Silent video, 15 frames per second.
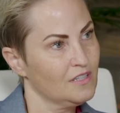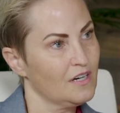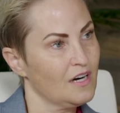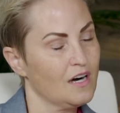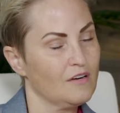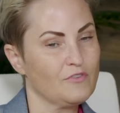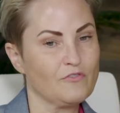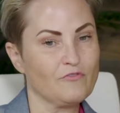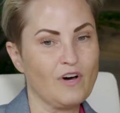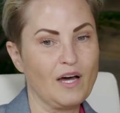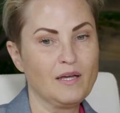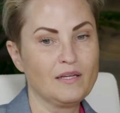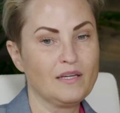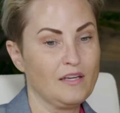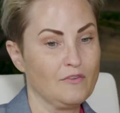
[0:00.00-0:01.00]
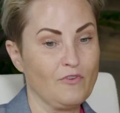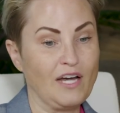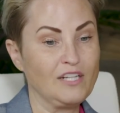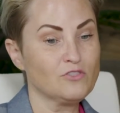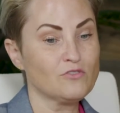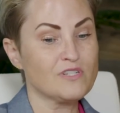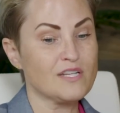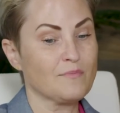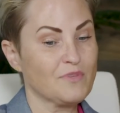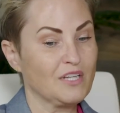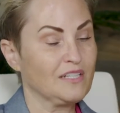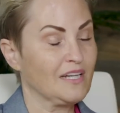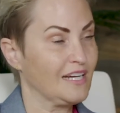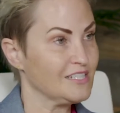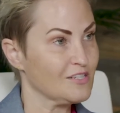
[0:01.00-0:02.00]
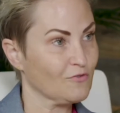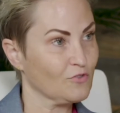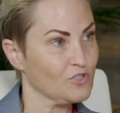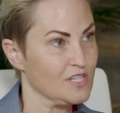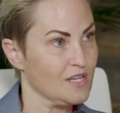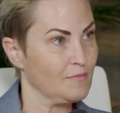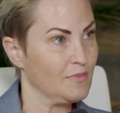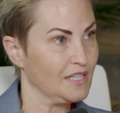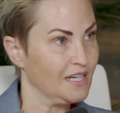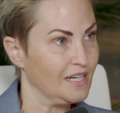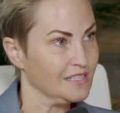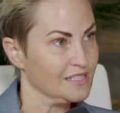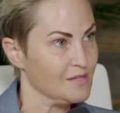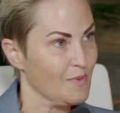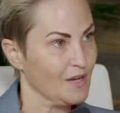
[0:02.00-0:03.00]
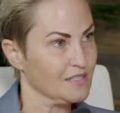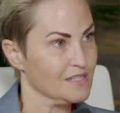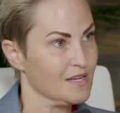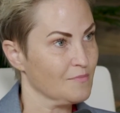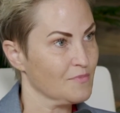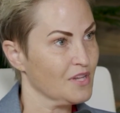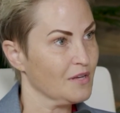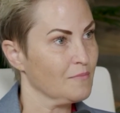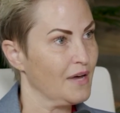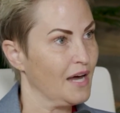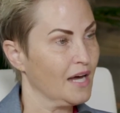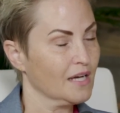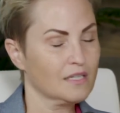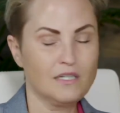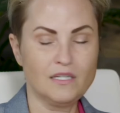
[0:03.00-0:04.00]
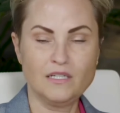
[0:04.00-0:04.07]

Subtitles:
of if I do something nice for somebody, I expect something back,